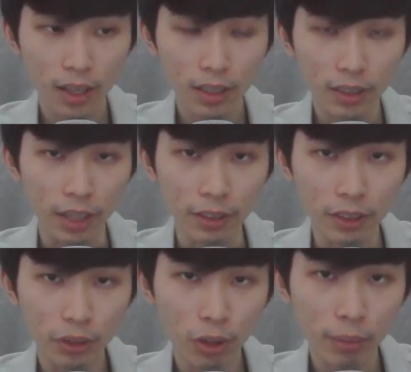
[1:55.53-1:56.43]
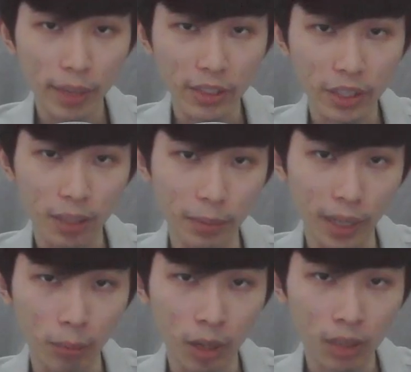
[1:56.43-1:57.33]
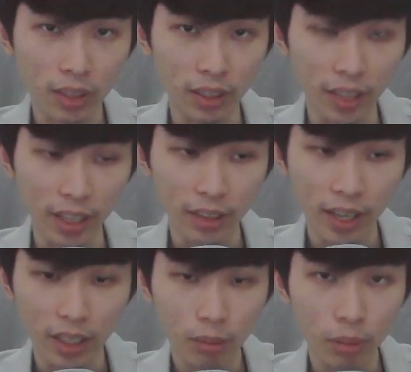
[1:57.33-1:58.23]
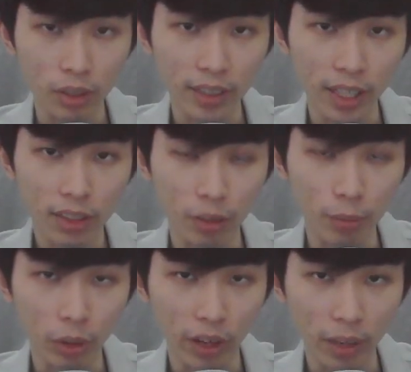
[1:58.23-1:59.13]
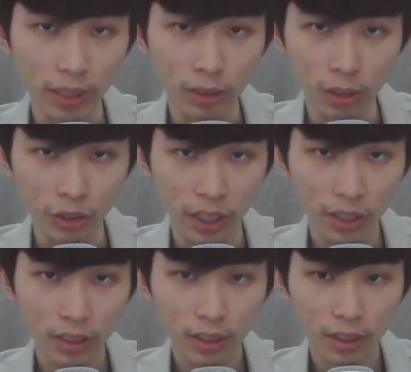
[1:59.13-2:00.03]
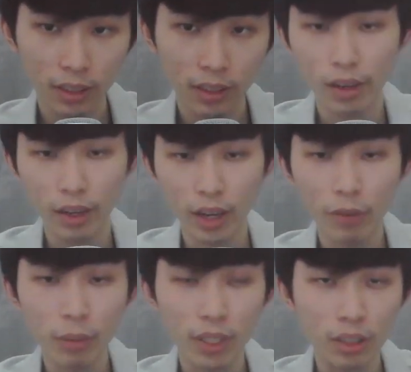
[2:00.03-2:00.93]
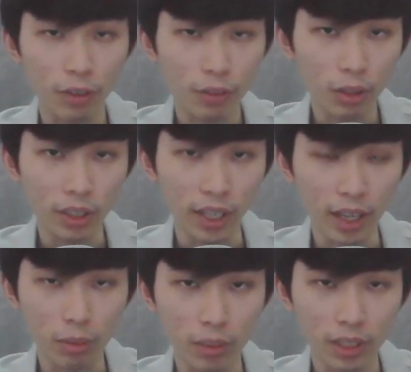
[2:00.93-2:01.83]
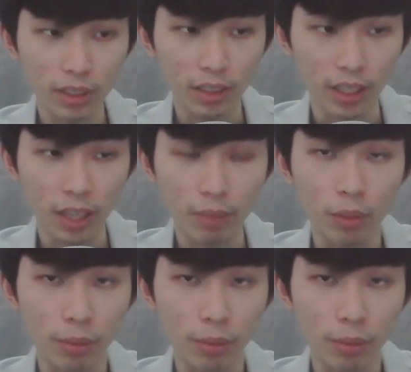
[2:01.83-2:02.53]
There is no magical black box in the entire process of programming logic. Every piece of code and libraries, they came from